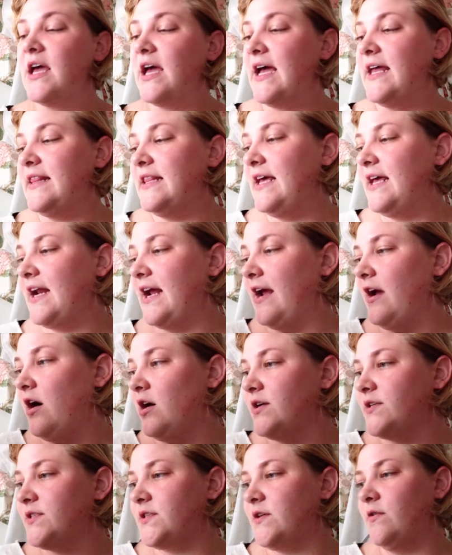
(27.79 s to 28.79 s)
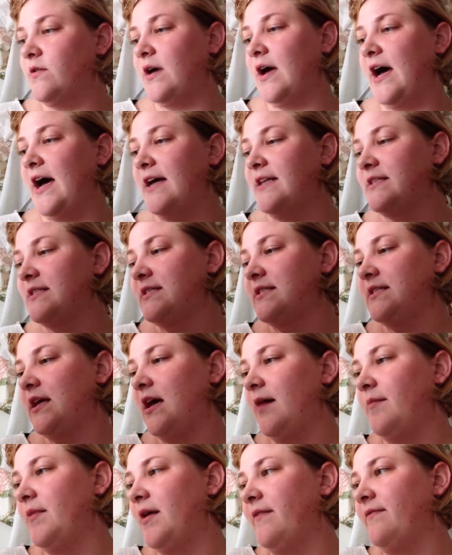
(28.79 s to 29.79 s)
And then I also got
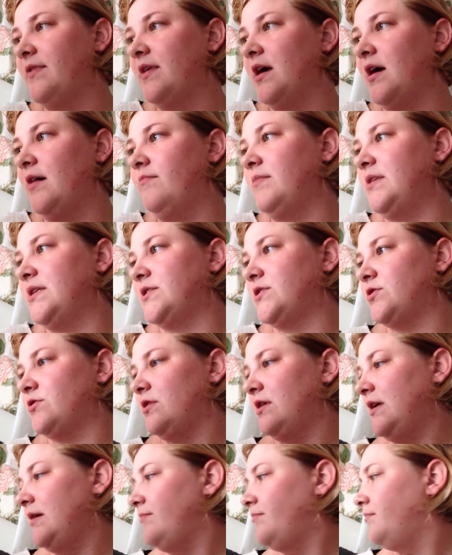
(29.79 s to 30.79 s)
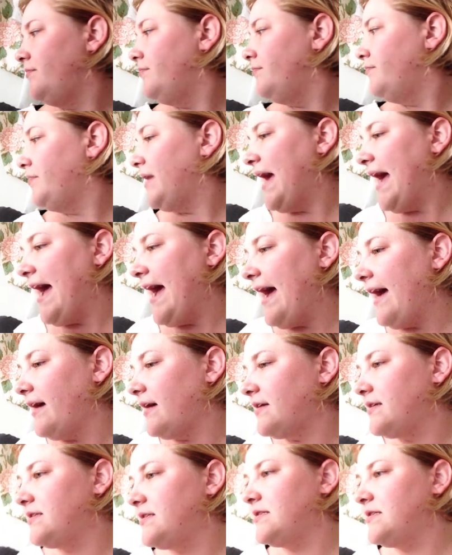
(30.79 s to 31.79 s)
some of the mystery
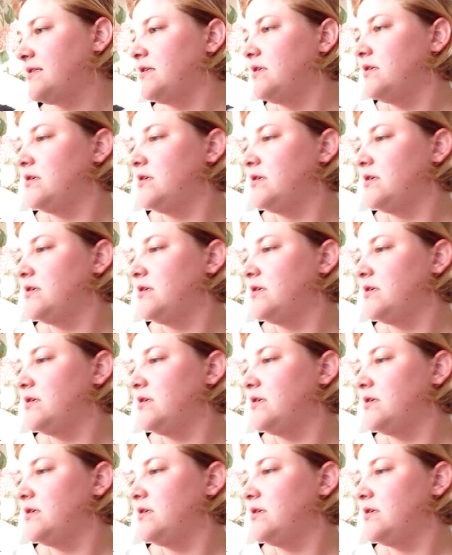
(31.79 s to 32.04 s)
packs.